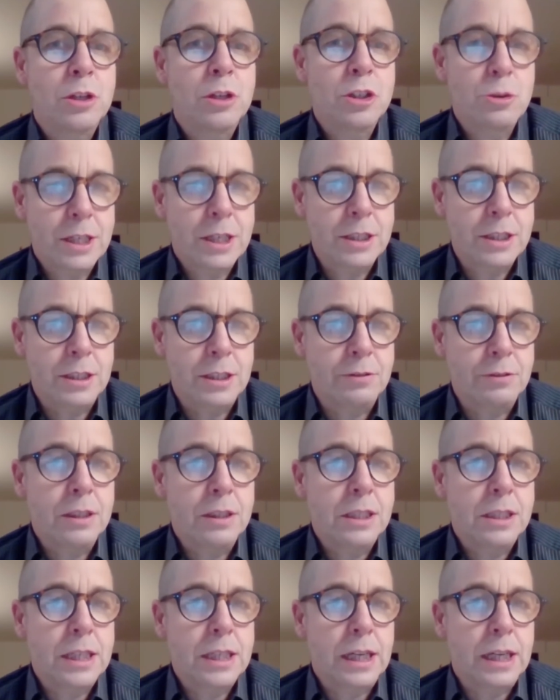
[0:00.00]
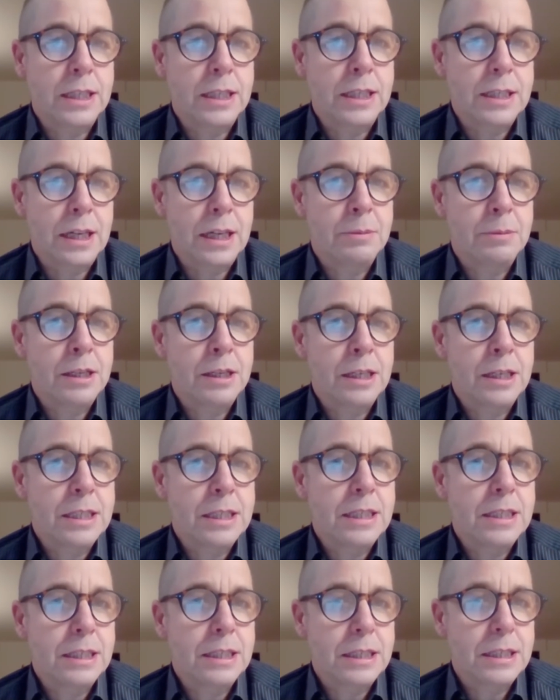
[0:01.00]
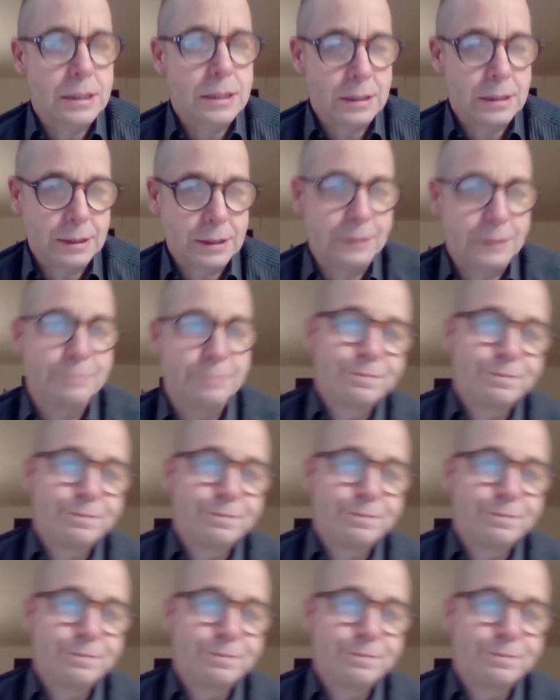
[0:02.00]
attractive in a sense. I mean, this is, yeah.